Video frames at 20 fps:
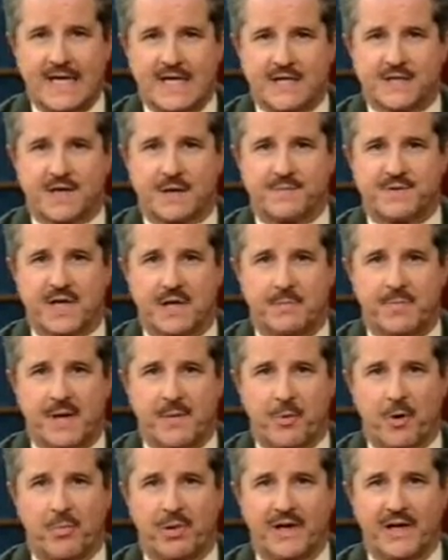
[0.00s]
Some say
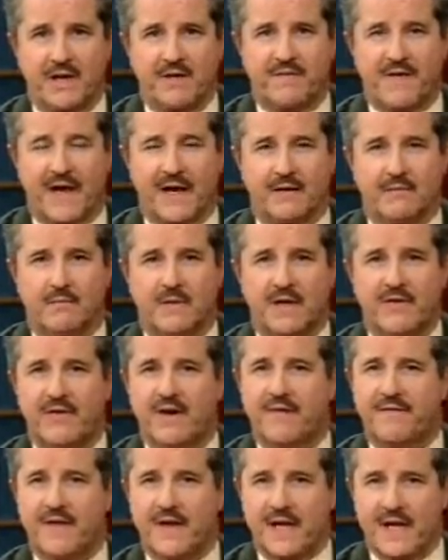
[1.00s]
people believe that
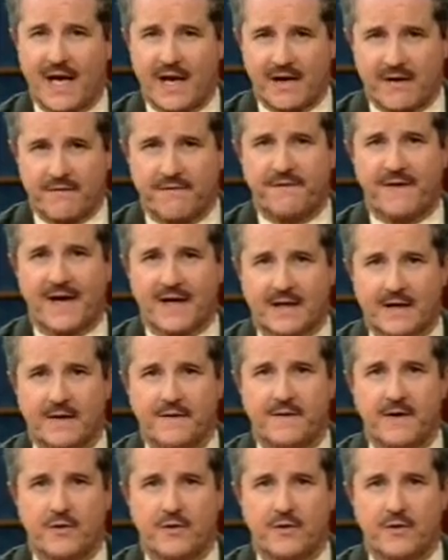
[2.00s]
even if they get infected,